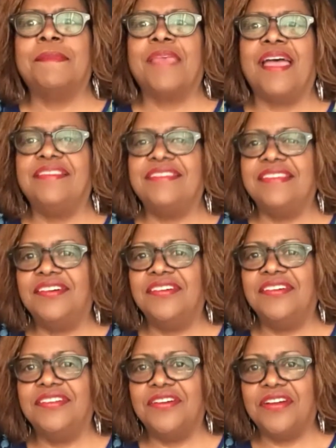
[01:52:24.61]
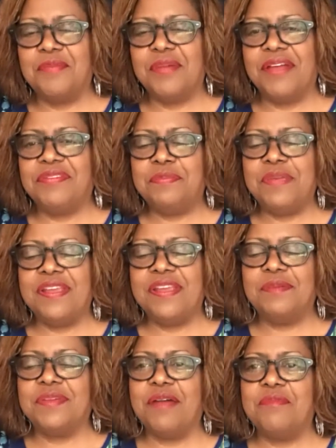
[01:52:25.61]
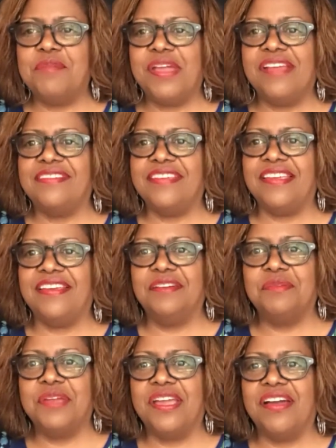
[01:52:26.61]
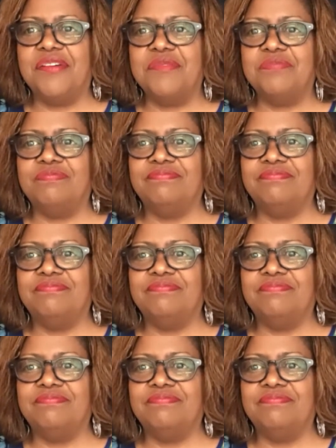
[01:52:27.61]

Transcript: I said, oh, Lord, I'm going to have to beat up Count Basie. Here we go.